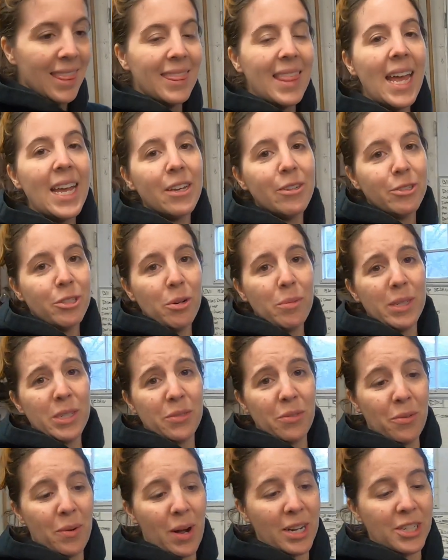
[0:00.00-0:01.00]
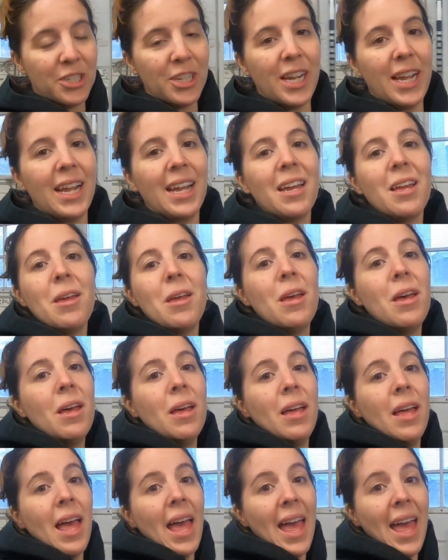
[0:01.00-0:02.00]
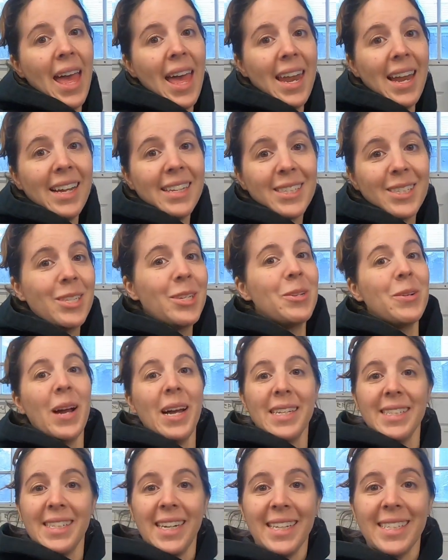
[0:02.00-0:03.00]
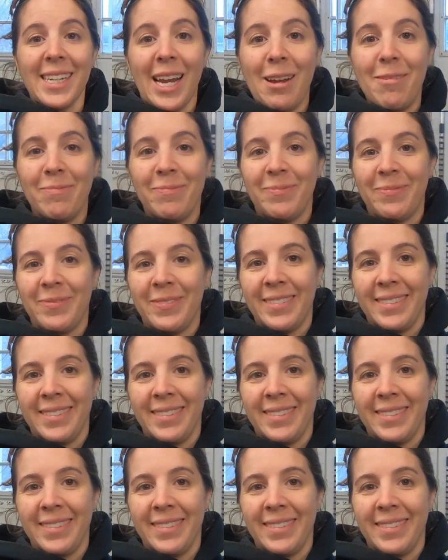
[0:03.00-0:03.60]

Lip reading: Thank you so much for watching, and I'll see you guys next time.